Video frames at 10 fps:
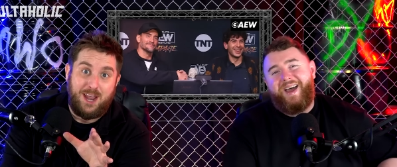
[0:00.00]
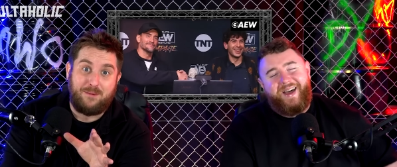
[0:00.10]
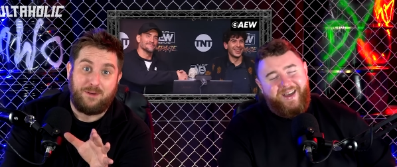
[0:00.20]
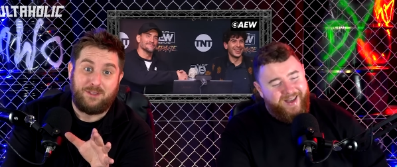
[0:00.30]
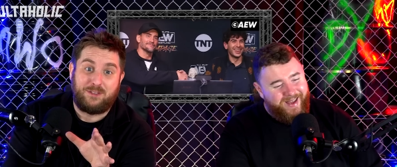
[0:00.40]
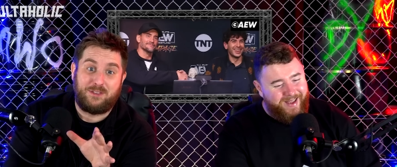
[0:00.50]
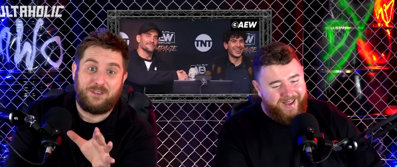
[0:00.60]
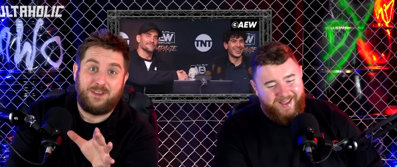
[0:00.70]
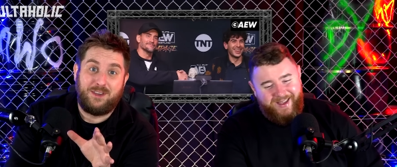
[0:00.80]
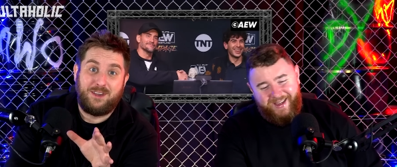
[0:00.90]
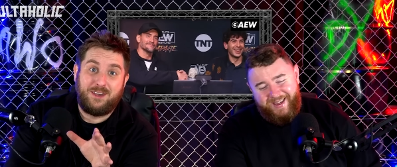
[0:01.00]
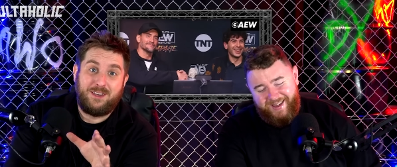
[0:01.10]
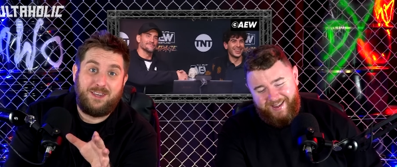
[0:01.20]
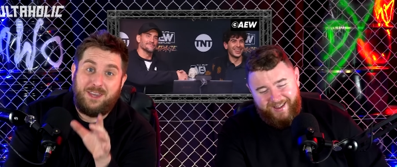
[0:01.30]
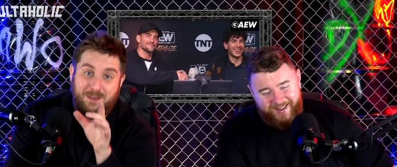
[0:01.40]
Speaker 1: Nemeth.
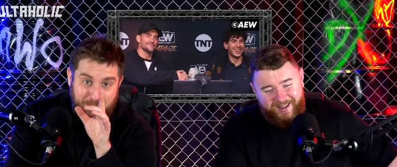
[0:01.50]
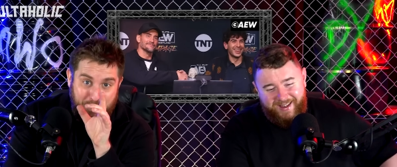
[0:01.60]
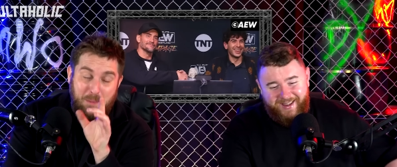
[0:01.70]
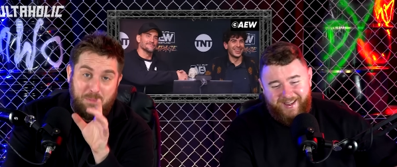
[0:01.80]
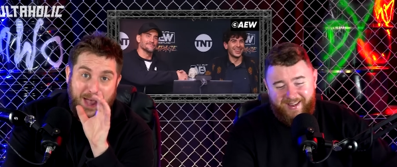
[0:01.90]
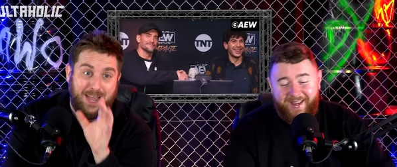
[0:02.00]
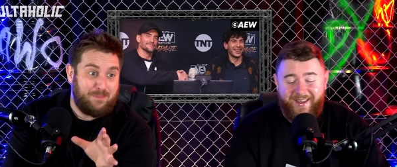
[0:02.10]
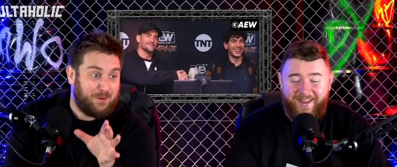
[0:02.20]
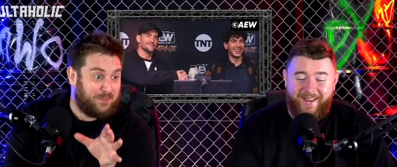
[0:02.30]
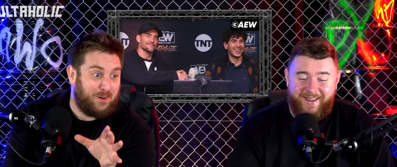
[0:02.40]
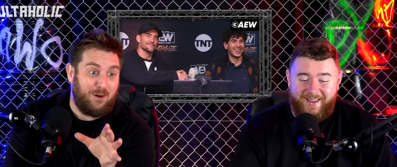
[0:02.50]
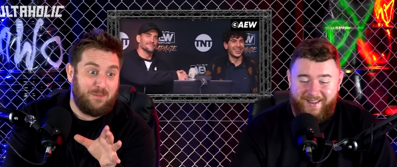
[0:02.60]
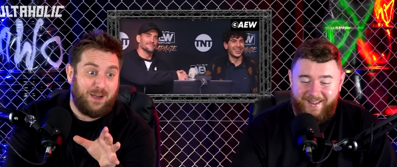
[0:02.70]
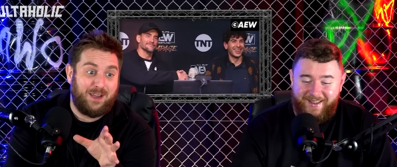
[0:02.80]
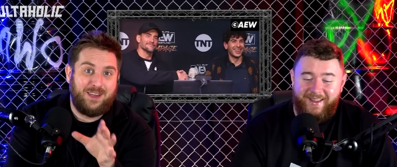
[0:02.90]
a banger
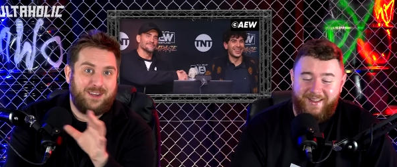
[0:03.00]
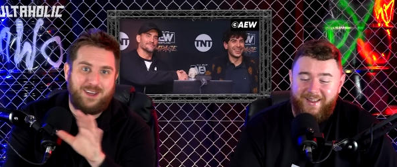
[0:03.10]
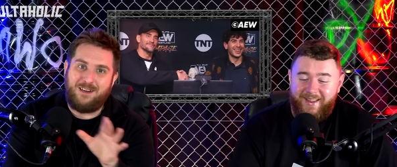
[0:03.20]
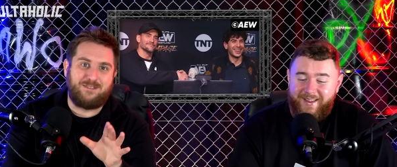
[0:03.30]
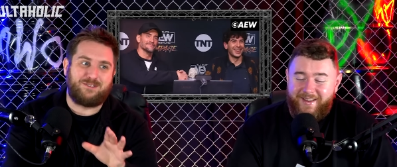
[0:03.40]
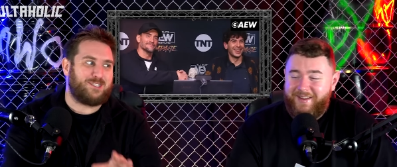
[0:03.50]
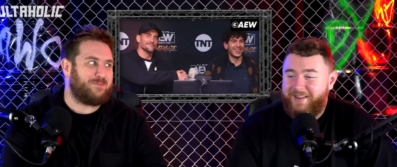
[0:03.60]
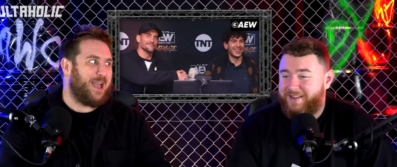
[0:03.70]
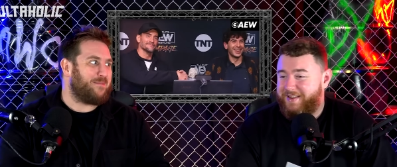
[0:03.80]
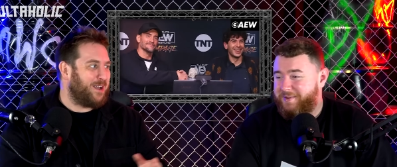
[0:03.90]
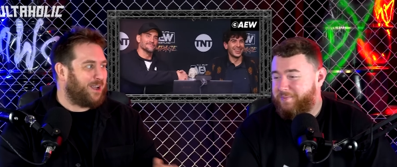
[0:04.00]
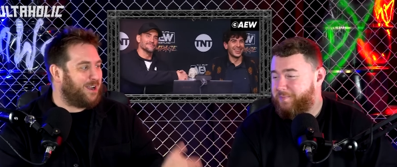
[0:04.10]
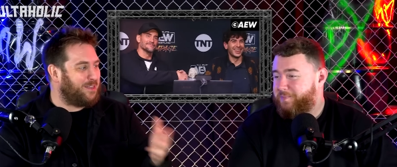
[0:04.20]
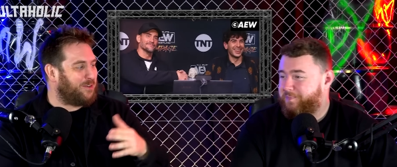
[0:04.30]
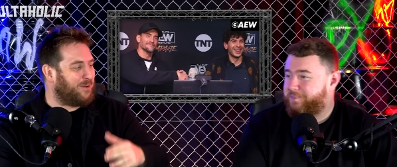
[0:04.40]
performer. No disrespect, but I
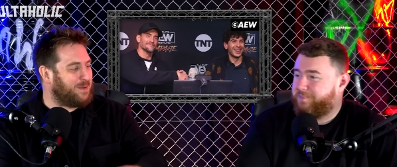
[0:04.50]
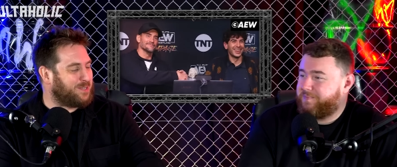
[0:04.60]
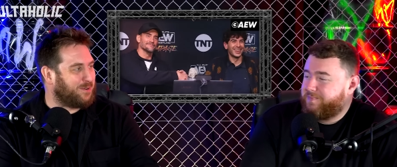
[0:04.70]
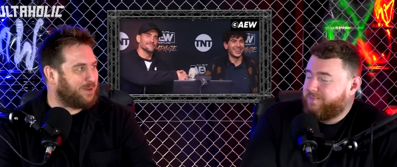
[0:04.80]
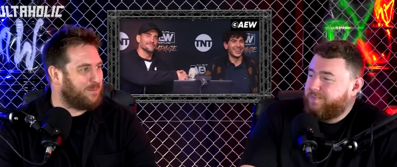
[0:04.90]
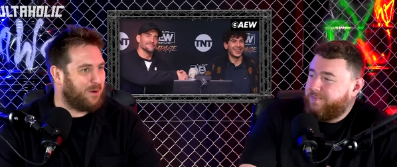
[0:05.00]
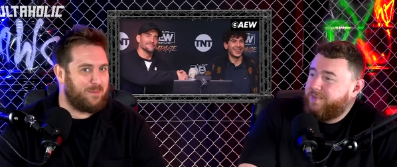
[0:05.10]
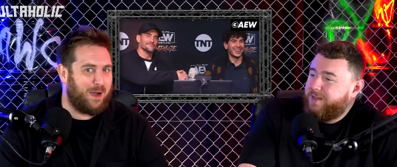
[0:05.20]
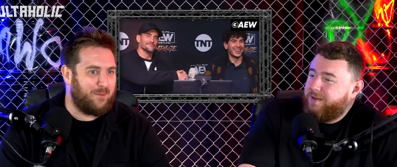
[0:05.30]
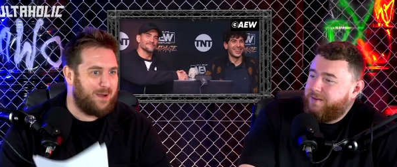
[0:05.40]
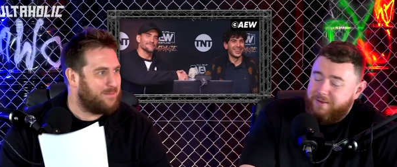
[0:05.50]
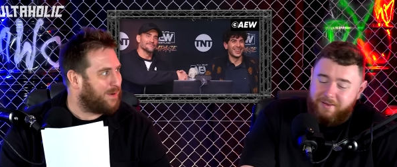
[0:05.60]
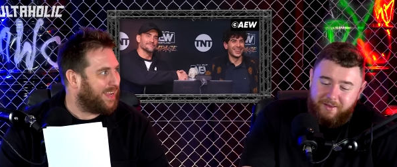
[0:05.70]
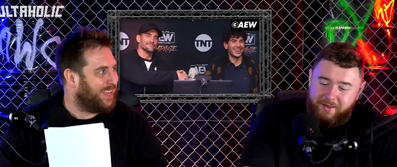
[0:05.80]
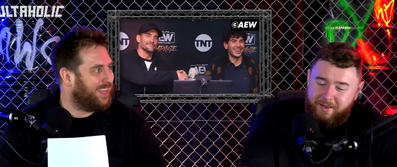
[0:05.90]
kind of thought we'd be talking more about
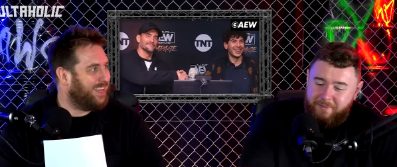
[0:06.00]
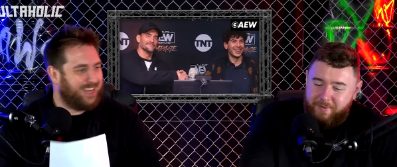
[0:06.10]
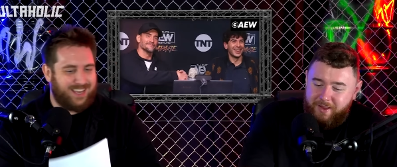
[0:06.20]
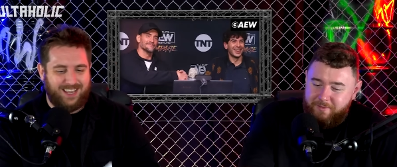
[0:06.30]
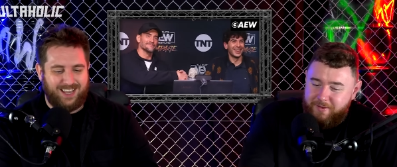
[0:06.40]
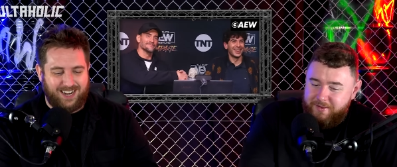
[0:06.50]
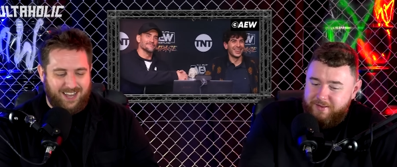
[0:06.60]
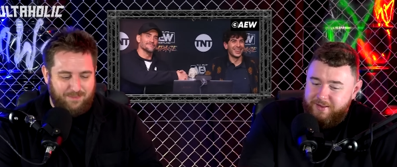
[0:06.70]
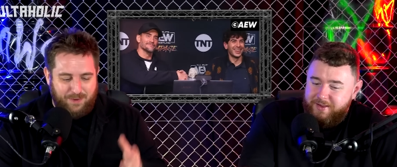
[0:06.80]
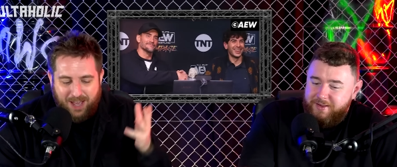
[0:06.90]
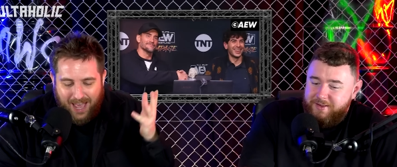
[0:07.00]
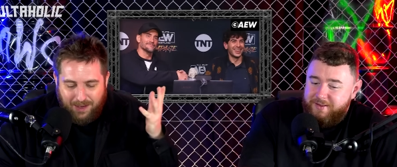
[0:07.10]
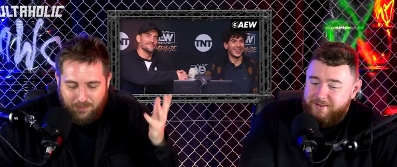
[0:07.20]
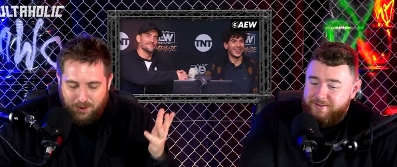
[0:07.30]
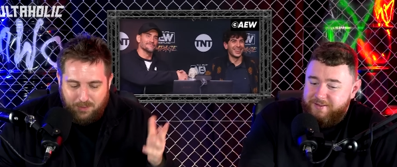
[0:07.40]
Wembley.
Speaker 2: Yeah, maybe. You
Speaker 1: know, but hey,
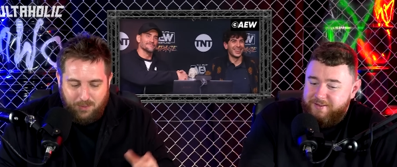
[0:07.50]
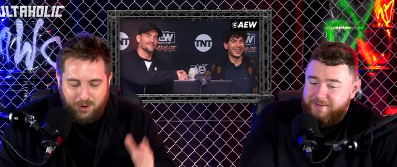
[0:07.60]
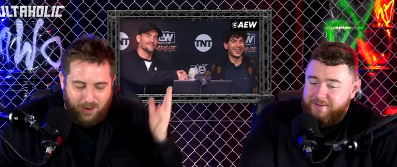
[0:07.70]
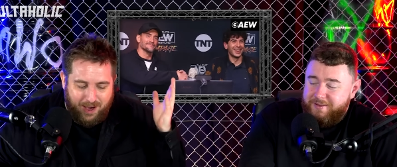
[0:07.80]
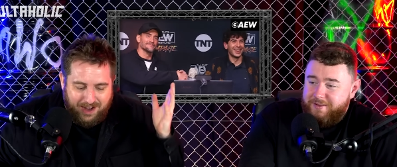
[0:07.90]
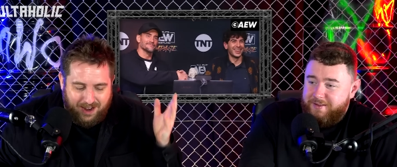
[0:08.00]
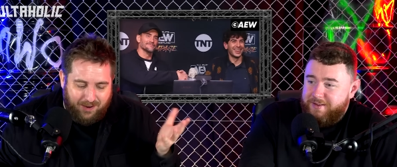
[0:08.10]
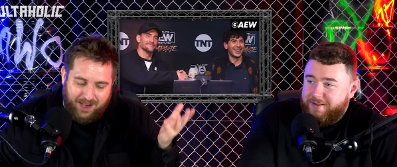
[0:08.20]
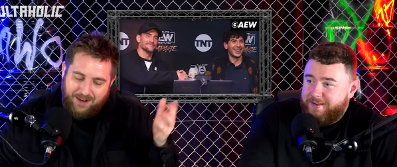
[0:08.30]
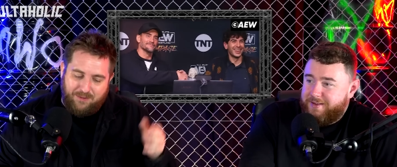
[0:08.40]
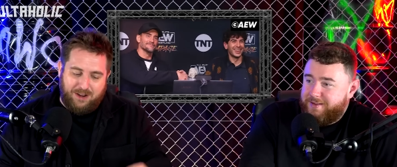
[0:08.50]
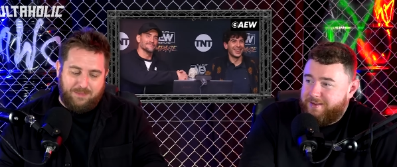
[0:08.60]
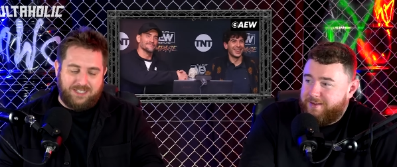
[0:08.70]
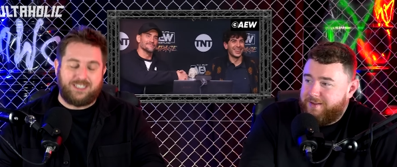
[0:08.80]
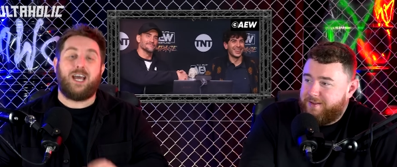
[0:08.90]
what, what do I know? I am running a
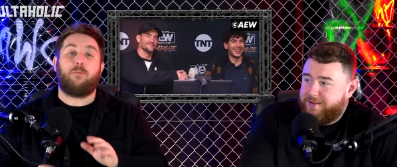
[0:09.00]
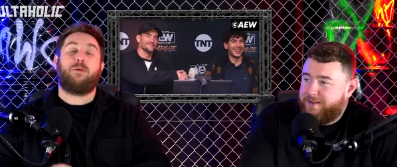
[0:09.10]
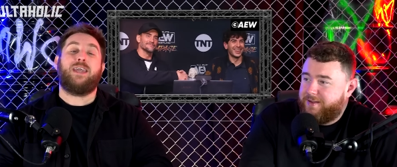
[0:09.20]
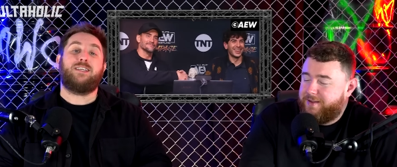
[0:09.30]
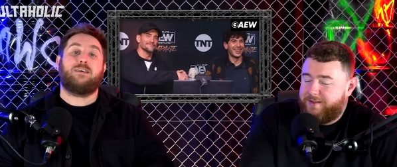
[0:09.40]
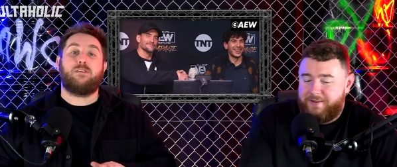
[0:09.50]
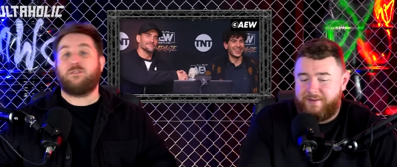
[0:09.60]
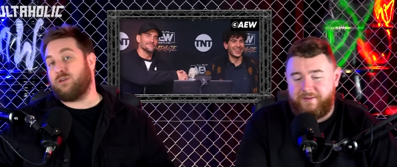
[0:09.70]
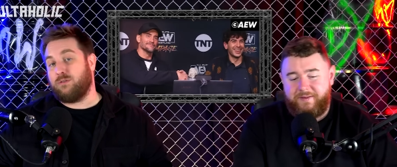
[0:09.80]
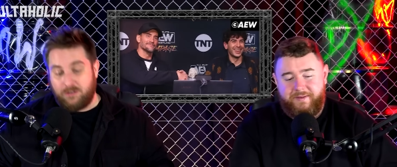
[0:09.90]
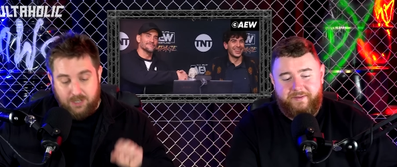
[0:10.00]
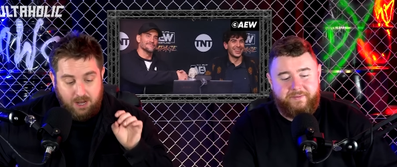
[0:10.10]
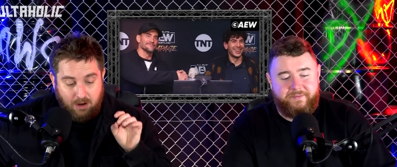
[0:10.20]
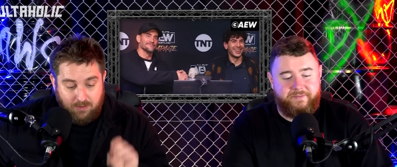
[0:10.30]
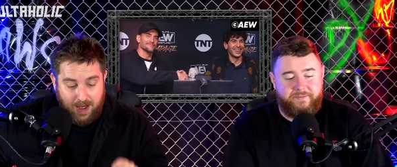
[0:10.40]
business. Now, PW Torch
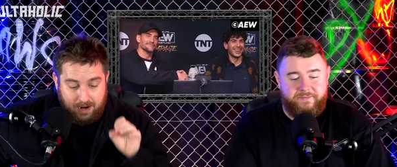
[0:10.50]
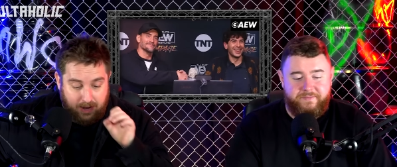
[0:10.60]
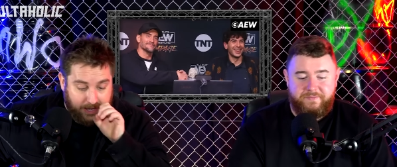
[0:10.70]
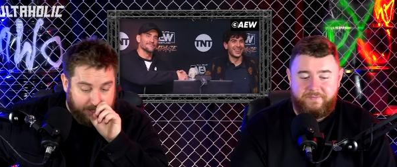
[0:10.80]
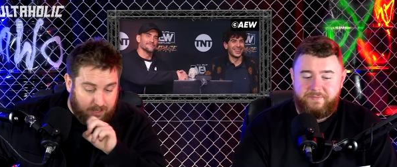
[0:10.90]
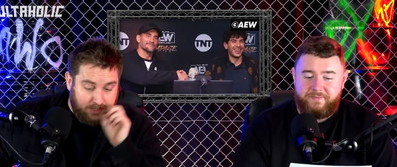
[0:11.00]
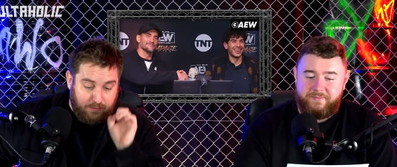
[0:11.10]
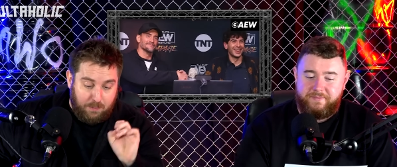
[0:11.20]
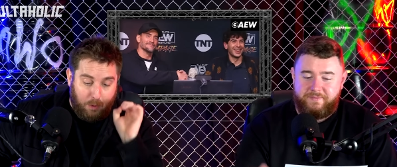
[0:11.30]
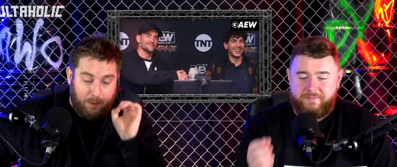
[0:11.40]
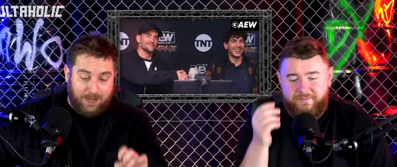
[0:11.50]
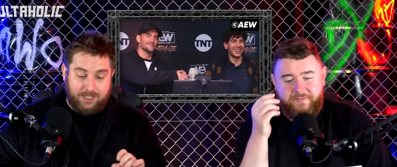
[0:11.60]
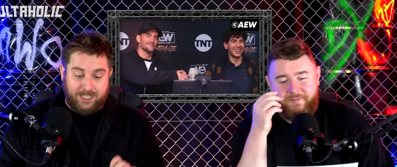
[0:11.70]
ran an exclusive report about